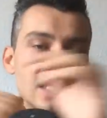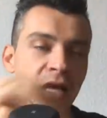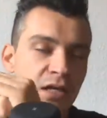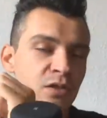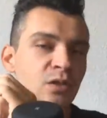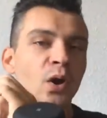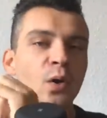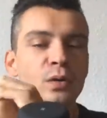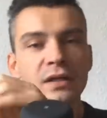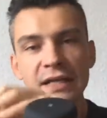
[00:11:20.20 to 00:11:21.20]
is
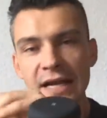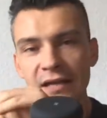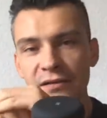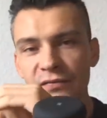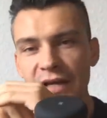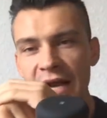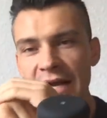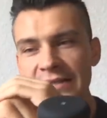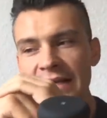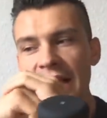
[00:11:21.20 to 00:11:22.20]
totally healthy,
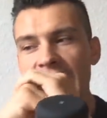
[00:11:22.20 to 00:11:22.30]
guys,